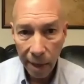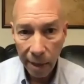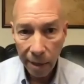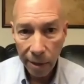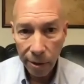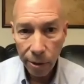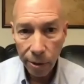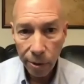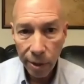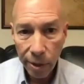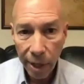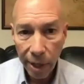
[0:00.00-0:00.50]

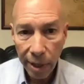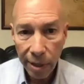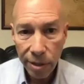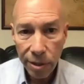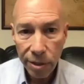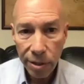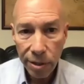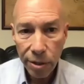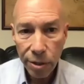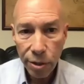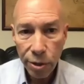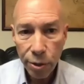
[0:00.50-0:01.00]
old
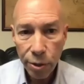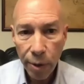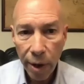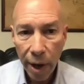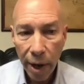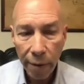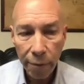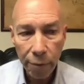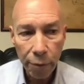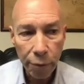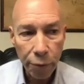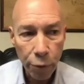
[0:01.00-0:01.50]
cases that you
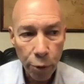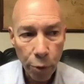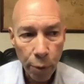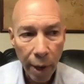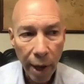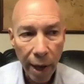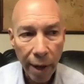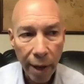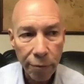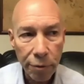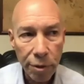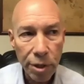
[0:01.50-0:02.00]
have, if you
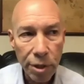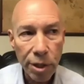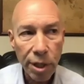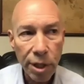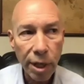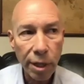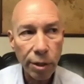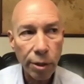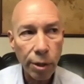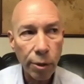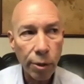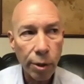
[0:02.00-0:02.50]
haven't
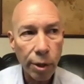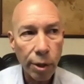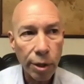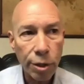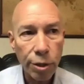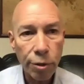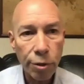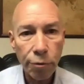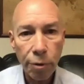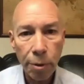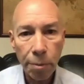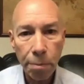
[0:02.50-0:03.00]
sent a
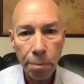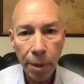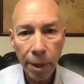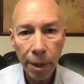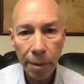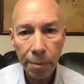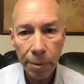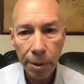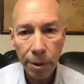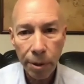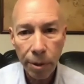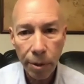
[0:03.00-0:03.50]
hardship
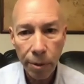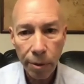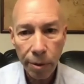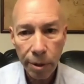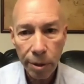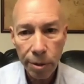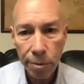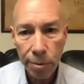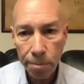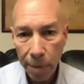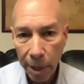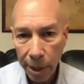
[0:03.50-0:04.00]
repayment
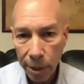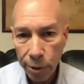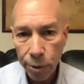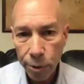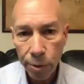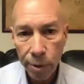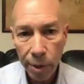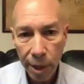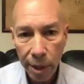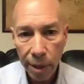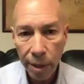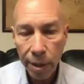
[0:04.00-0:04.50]
notice, make sure
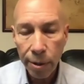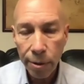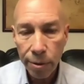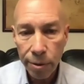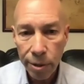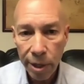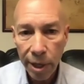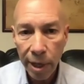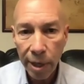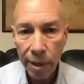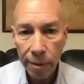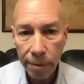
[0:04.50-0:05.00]
that goes
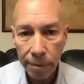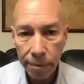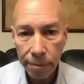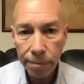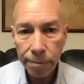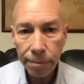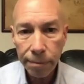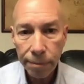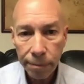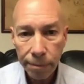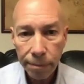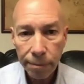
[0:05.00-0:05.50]
out,
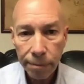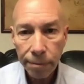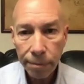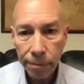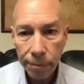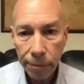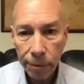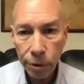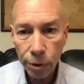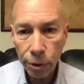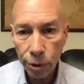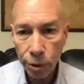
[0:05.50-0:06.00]

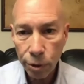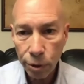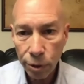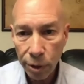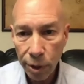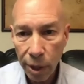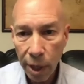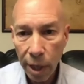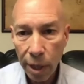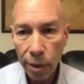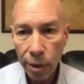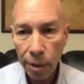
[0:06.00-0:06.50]
because you're
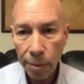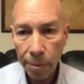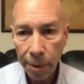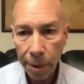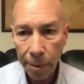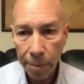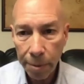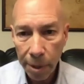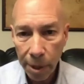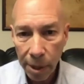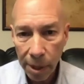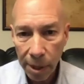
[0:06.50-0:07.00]
not going to be
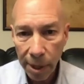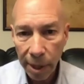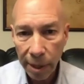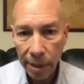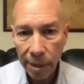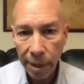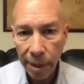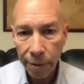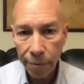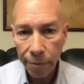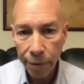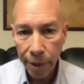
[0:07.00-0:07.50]
able to collect
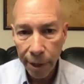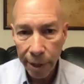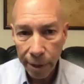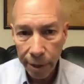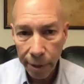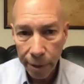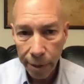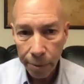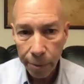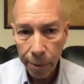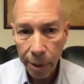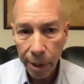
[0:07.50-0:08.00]
that rent
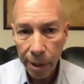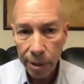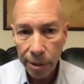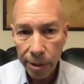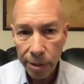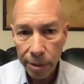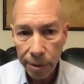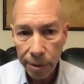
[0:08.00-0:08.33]
otherwise.